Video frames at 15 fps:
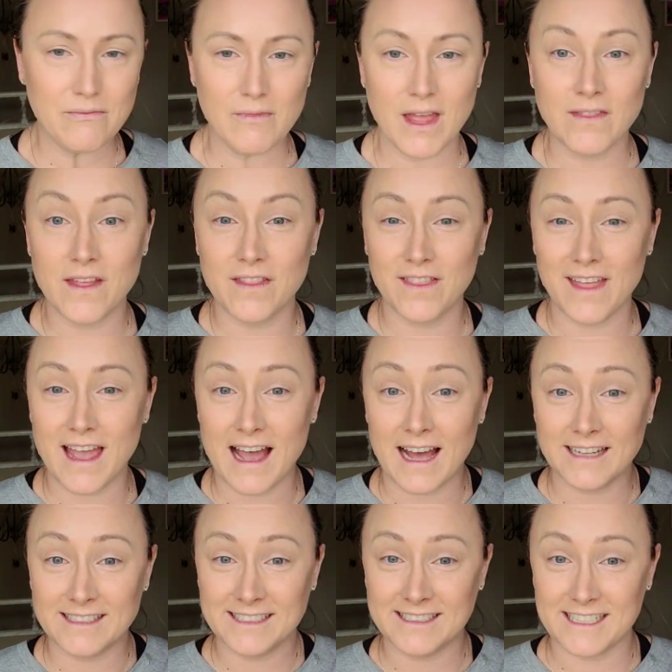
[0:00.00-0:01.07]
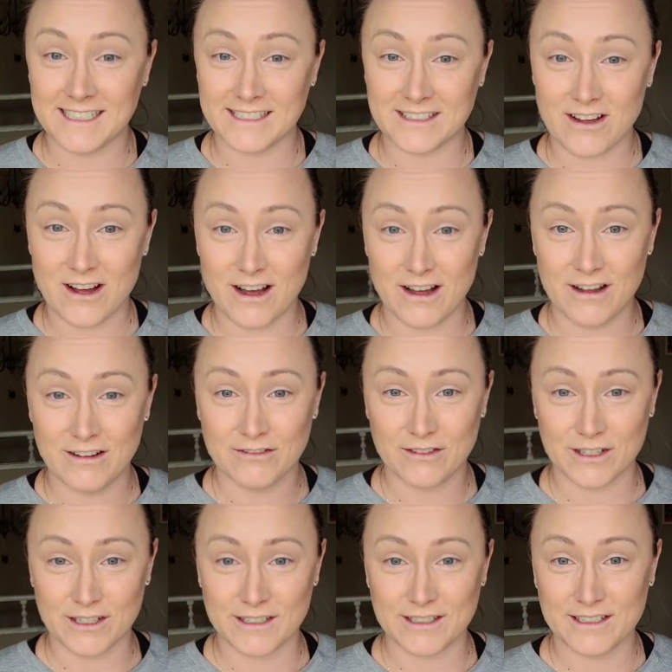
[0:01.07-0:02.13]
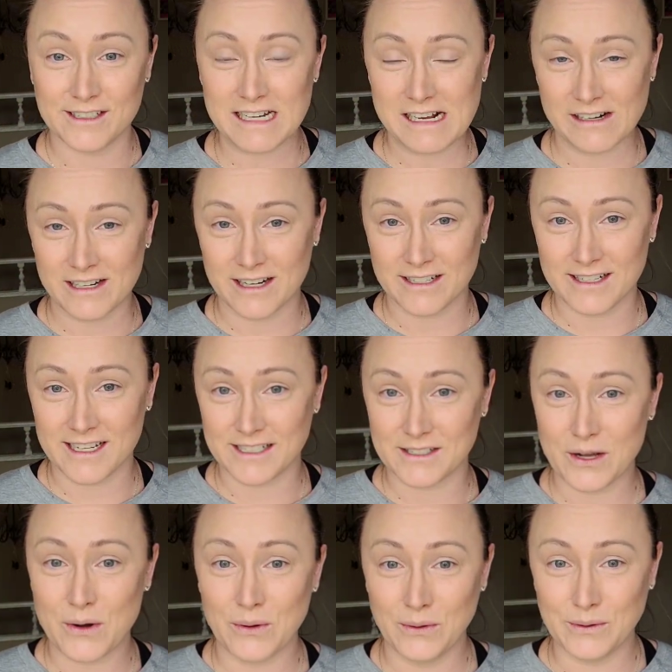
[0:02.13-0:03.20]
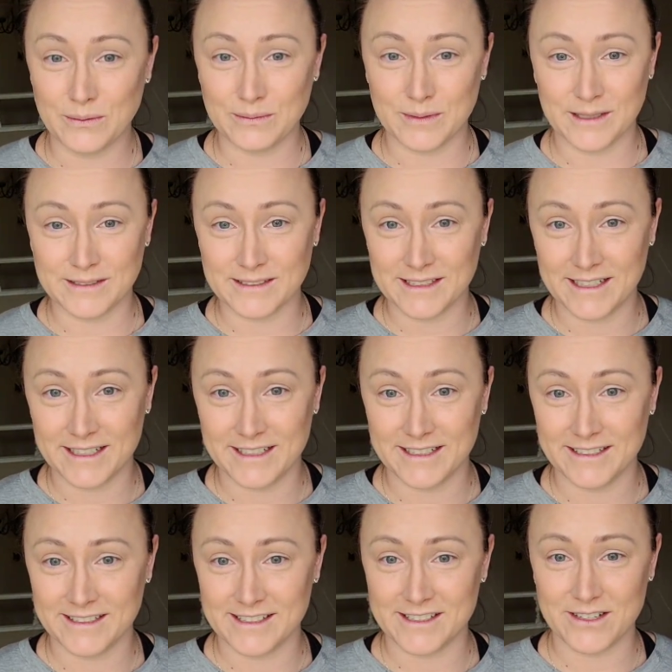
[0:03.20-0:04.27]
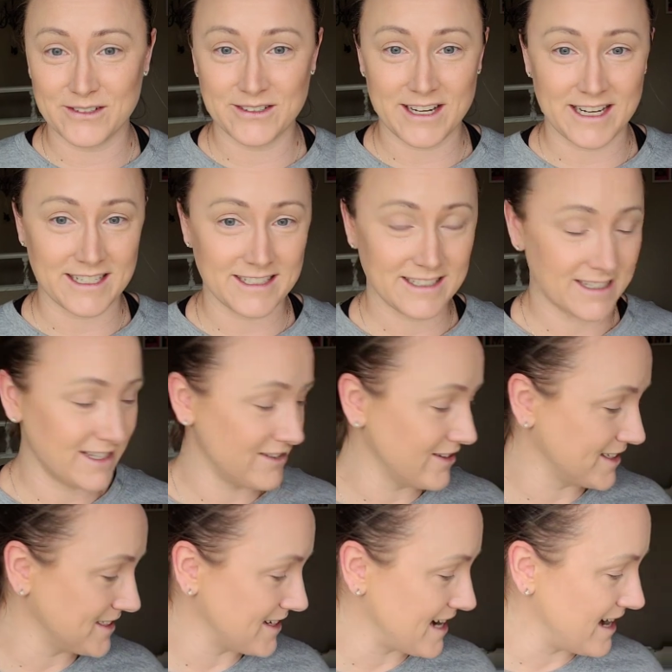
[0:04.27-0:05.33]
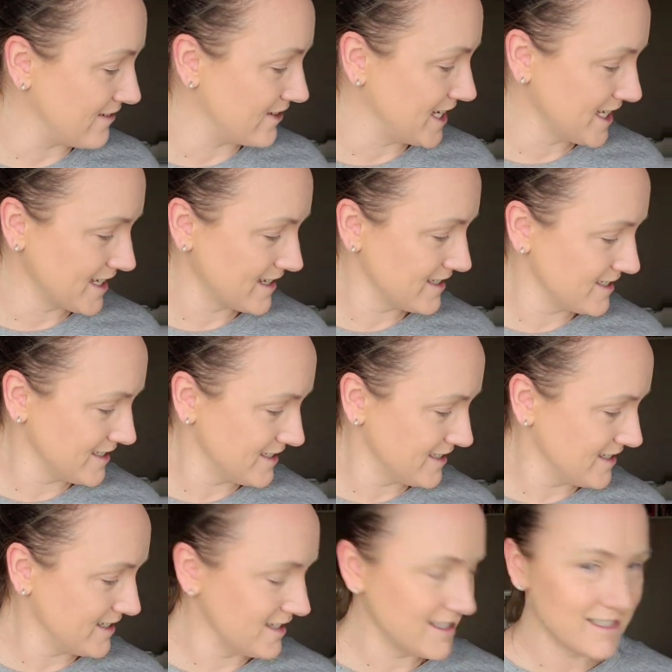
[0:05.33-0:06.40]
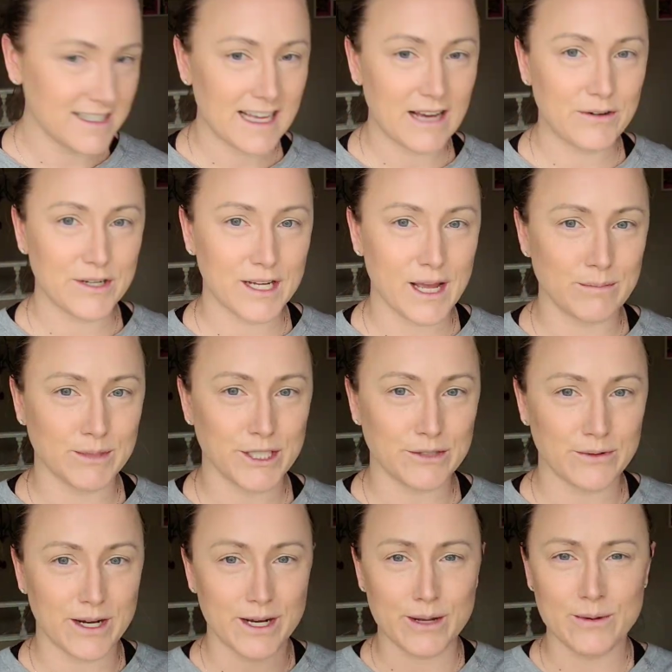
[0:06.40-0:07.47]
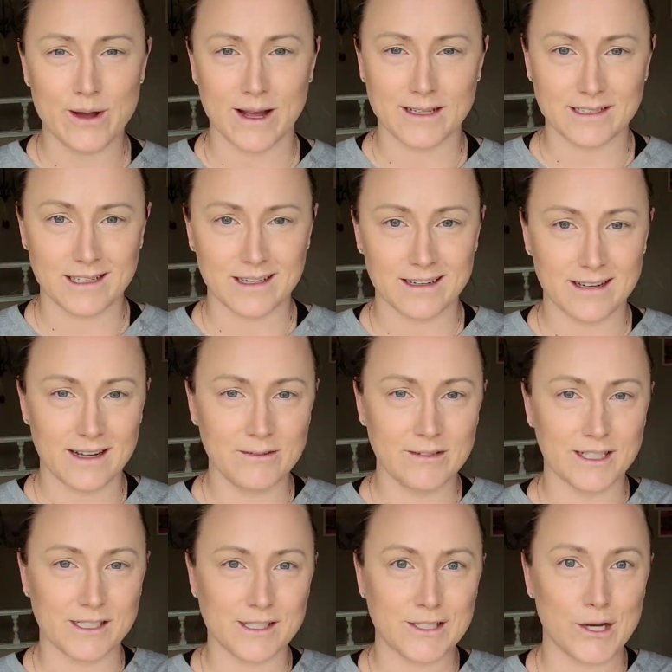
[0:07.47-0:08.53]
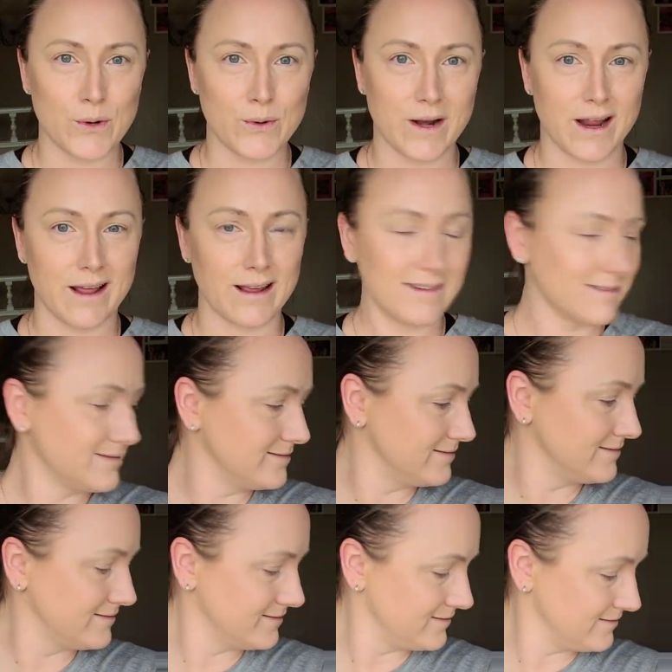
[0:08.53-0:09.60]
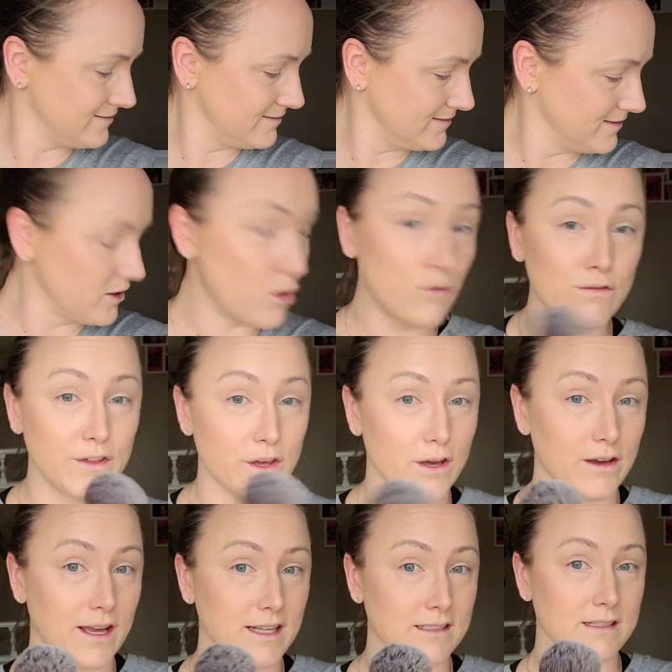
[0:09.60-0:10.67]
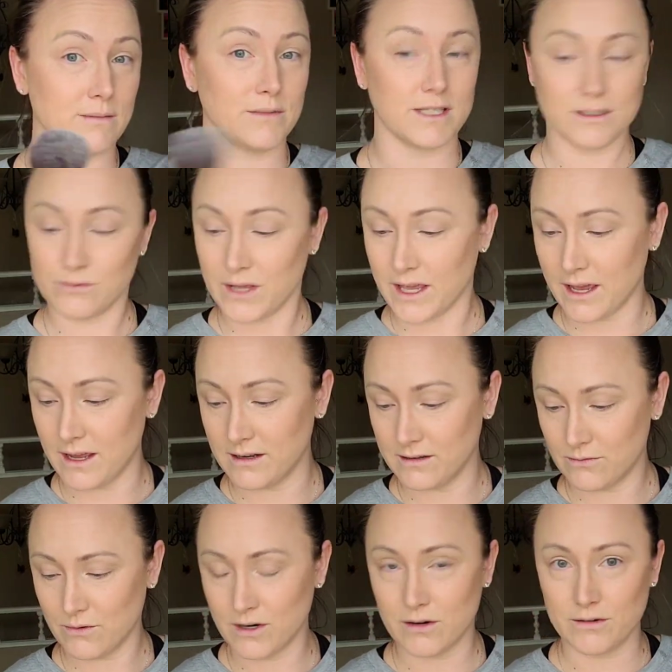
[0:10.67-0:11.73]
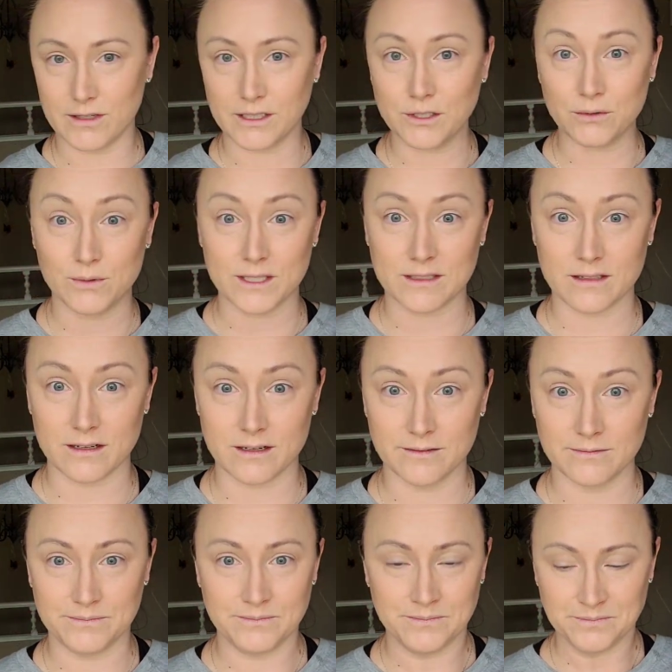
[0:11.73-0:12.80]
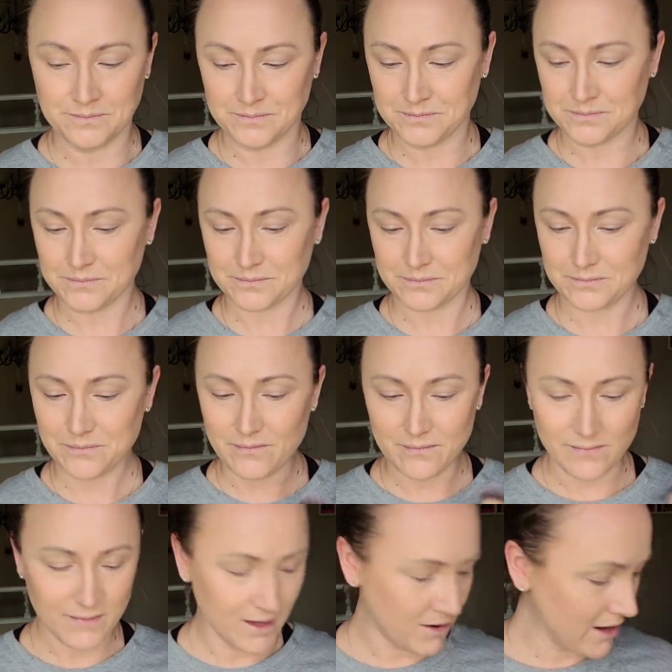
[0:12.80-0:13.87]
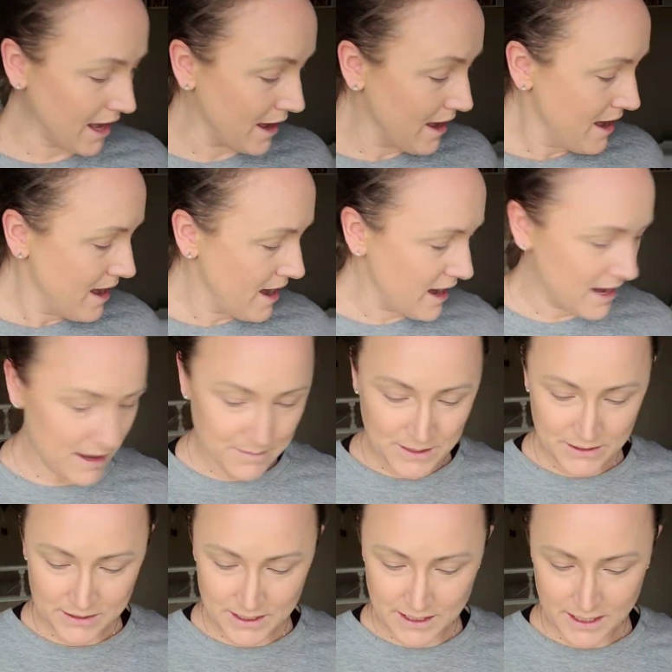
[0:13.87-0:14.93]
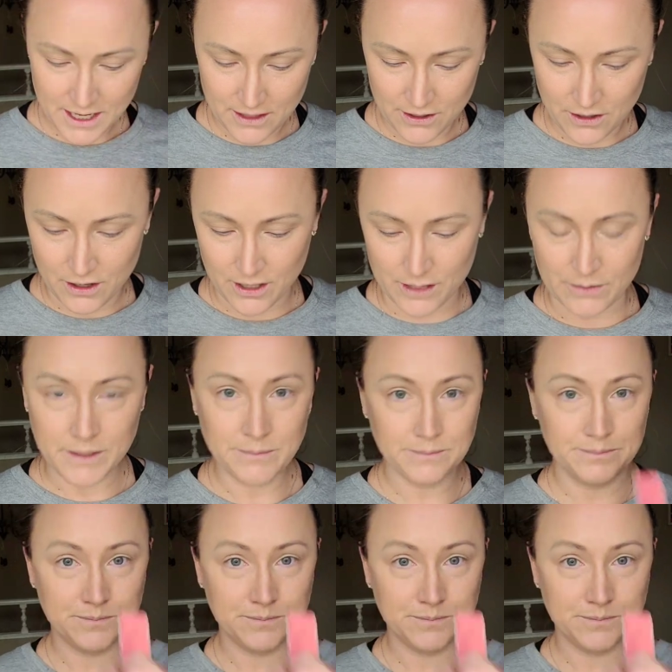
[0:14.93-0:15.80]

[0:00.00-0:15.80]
And then the added days off or days home on the snow days that you guys are having. I want to come to where you guys are. I want a snow day. Hopefully I'll get some this weekend. We're going to Whistler. Okay, I'm using the color Hollywood